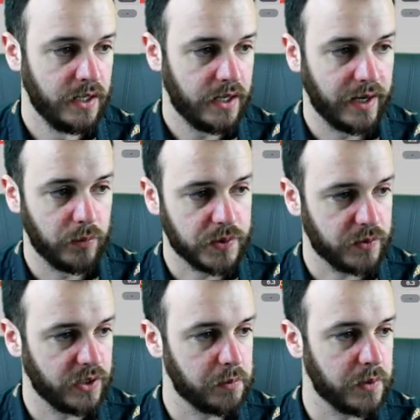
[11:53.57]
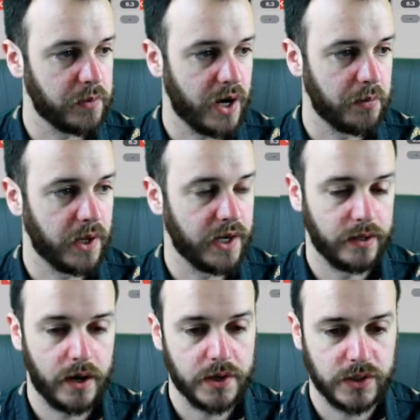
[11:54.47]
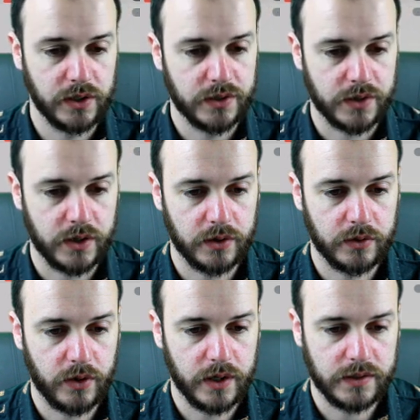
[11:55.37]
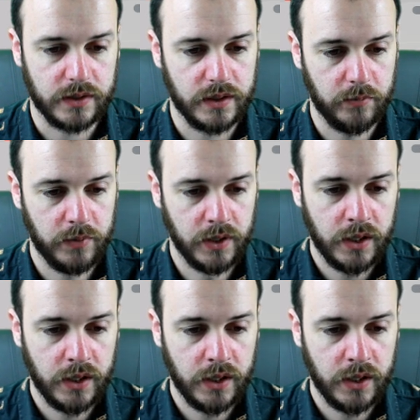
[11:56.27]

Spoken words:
and he was really a bit part player last year, so credit to him.